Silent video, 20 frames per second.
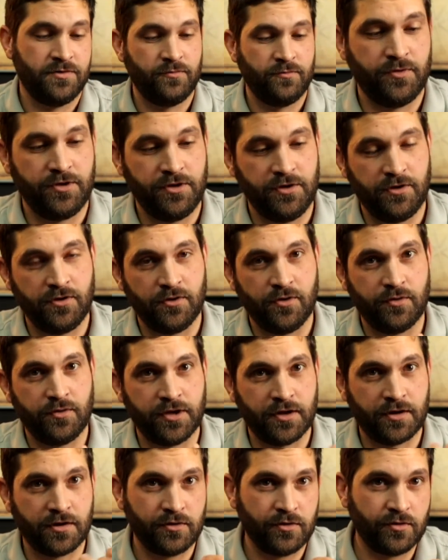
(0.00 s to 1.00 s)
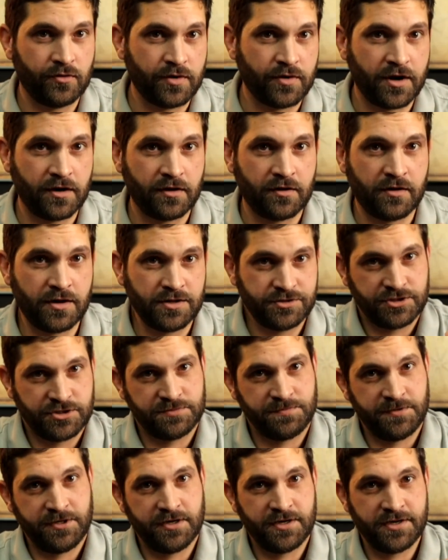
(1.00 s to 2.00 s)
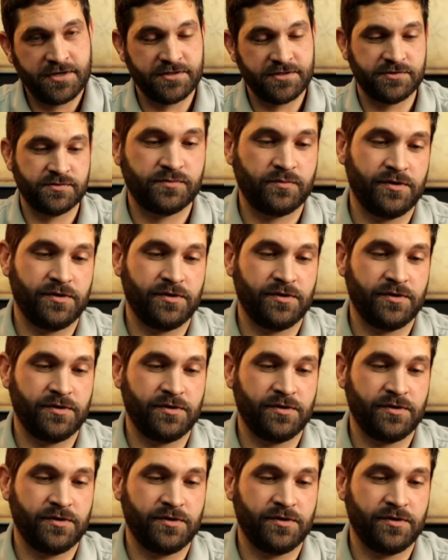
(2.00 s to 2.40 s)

When you go get a new credit card just because,